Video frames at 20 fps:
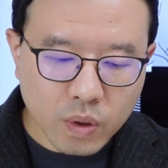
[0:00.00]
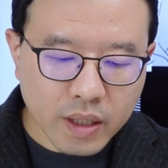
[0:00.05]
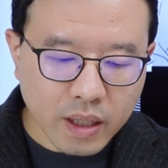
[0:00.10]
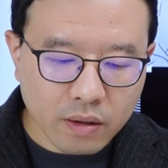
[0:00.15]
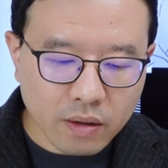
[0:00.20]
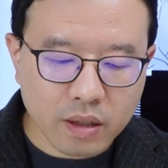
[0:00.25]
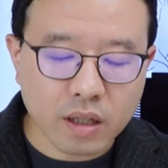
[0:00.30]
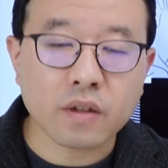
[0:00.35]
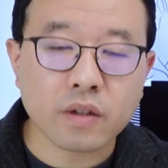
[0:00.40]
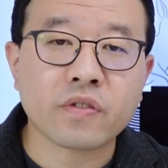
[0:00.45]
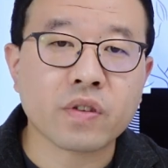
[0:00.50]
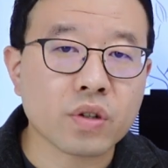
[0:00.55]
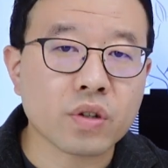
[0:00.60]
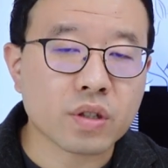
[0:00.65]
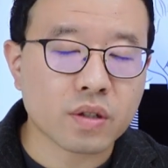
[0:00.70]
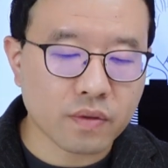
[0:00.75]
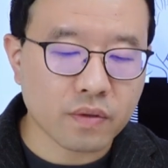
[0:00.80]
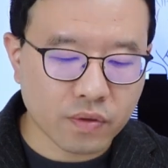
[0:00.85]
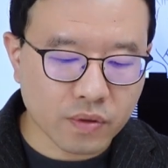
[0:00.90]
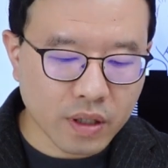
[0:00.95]
calculate the
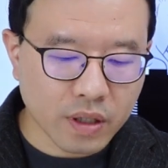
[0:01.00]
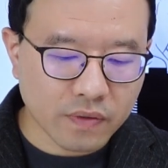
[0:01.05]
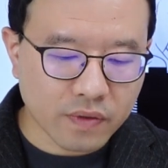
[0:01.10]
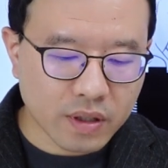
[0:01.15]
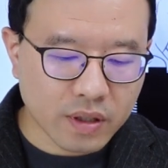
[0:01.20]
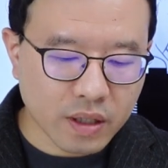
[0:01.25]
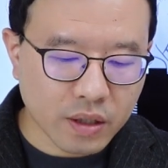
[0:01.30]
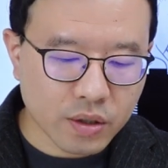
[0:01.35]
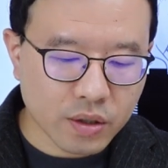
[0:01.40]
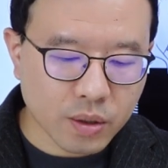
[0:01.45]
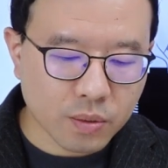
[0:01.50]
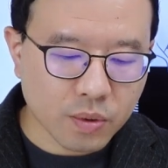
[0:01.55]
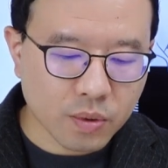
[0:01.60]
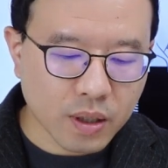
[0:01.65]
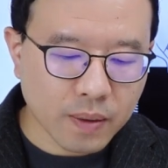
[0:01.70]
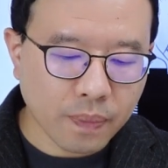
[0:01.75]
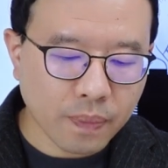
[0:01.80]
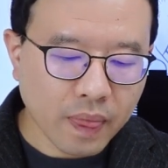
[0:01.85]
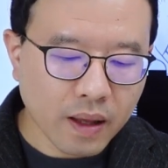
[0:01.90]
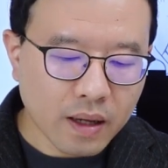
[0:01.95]
first 3 invitation
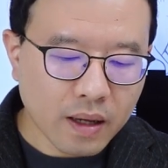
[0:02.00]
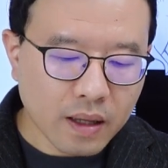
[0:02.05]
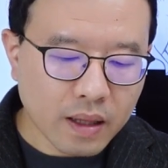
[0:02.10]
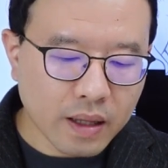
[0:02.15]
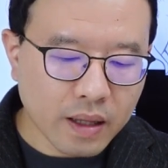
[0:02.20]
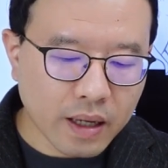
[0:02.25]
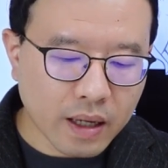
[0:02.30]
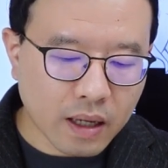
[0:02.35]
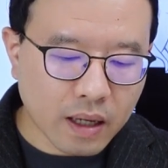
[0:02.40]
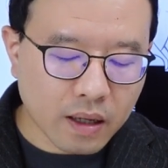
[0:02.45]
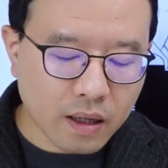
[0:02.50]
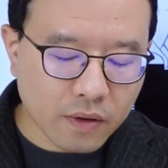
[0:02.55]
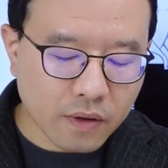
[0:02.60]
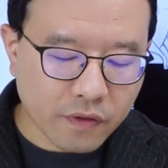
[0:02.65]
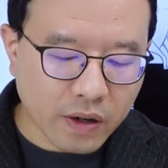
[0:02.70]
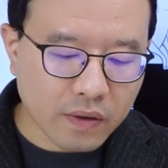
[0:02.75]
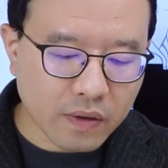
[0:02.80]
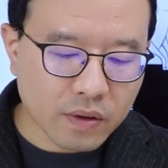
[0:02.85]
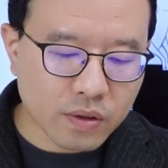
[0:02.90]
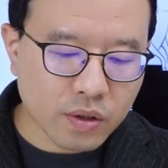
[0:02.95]
round. There are
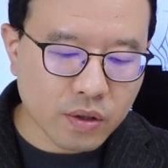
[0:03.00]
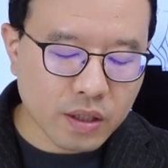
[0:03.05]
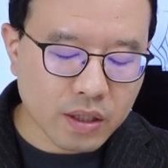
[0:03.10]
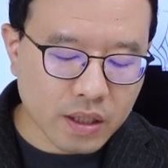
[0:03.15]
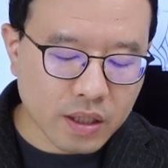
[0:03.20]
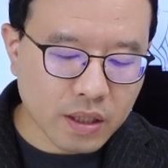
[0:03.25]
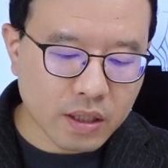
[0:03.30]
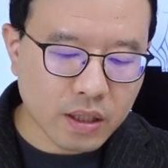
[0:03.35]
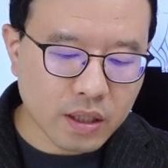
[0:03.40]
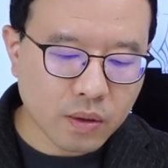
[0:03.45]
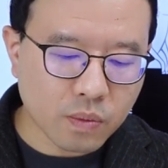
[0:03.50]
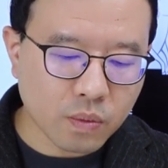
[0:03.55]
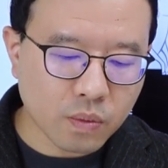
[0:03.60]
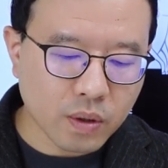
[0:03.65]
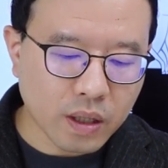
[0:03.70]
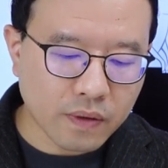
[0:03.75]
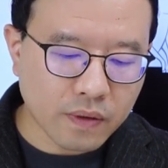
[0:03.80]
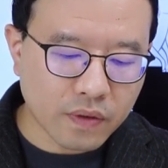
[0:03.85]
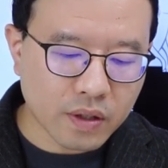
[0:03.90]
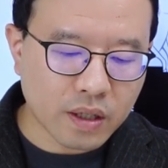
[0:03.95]
560
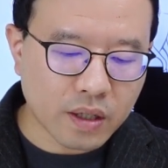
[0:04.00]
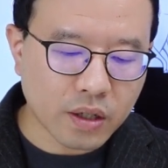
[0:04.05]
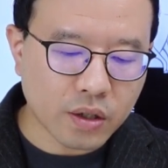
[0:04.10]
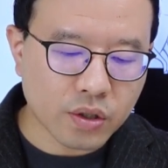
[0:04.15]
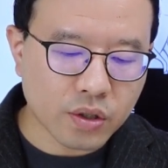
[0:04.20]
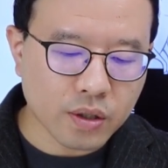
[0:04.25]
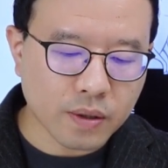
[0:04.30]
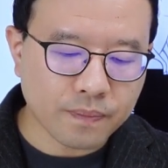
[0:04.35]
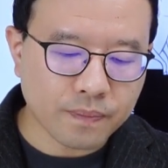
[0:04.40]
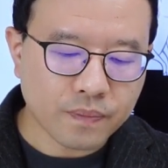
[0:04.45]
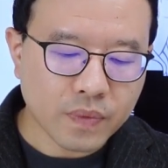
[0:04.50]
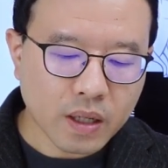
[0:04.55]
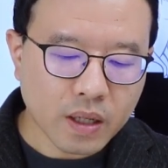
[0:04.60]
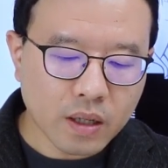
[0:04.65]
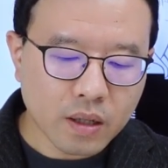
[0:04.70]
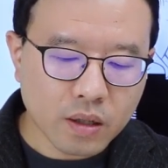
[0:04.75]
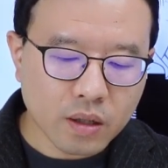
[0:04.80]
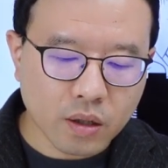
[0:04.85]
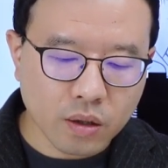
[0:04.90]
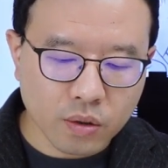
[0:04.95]
invitation
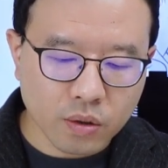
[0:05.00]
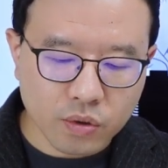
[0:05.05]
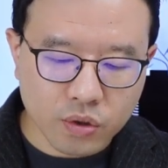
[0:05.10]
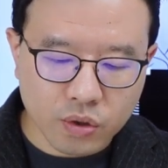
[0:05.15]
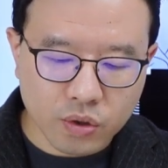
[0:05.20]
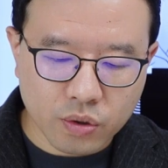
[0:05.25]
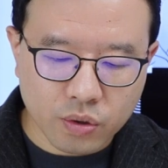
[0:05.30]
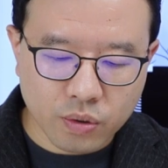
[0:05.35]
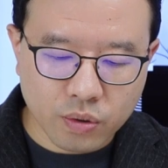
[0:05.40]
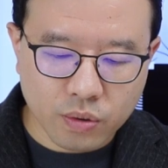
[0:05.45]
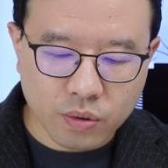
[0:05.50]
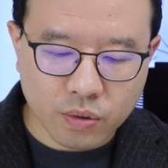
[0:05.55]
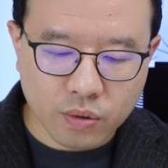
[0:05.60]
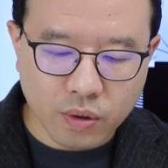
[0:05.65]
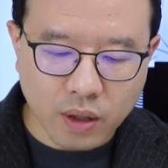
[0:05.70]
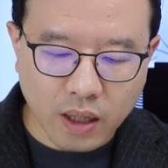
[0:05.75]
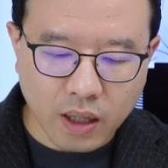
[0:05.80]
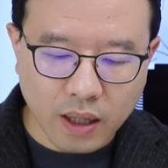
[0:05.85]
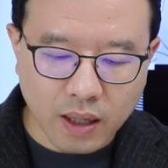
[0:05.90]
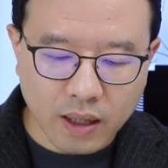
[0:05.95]
goes
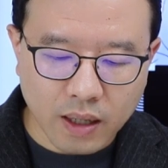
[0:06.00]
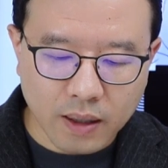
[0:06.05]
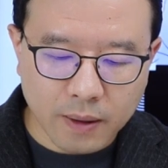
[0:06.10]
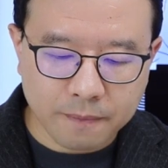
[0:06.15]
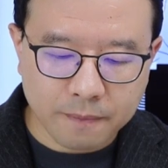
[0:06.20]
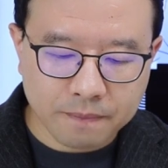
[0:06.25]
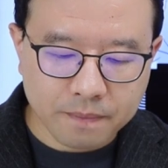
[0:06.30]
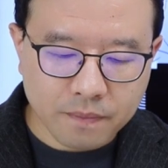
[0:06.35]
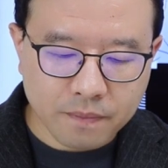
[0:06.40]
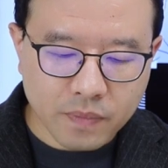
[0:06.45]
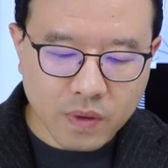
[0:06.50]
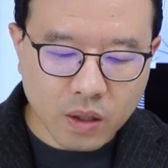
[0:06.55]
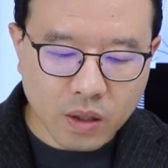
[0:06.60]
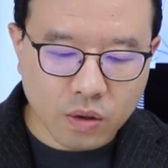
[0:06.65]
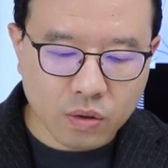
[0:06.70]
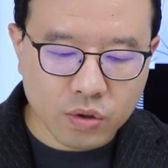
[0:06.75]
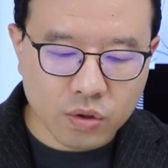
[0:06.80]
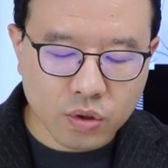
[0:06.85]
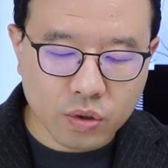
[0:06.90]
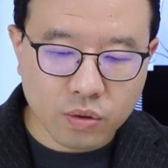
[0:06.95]
to
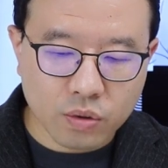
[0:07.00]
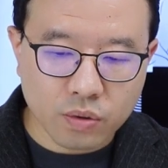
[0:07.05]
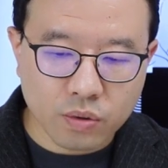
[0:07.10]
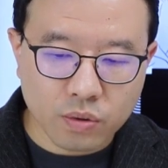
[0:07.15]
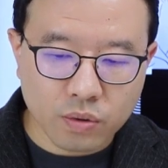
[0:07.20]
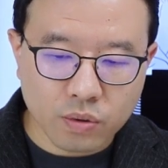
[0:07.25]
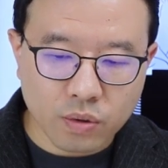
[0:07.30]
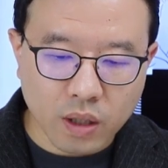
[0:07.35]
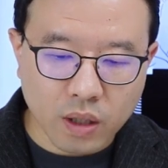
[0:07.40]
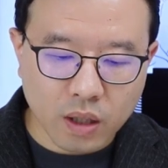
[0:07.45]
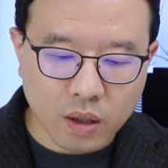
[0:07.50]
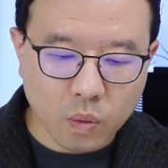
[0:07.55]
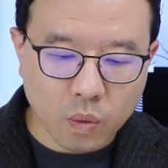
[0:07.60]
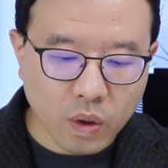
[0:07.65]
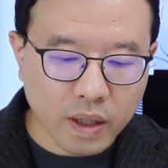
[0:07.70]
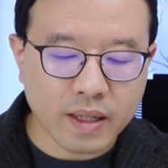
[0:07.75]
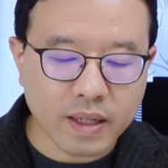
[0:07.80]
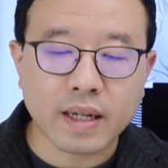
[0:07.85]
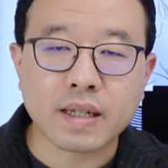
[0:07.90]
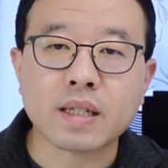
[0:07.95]

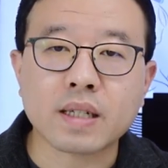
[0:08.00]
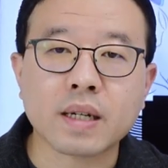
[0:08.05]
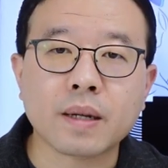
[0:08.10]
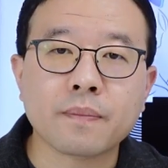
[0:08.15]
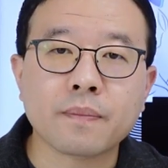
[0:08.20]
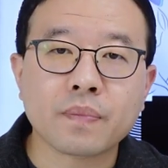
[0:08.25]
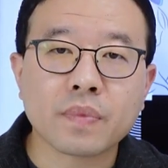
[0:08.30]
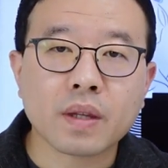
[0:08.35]
190,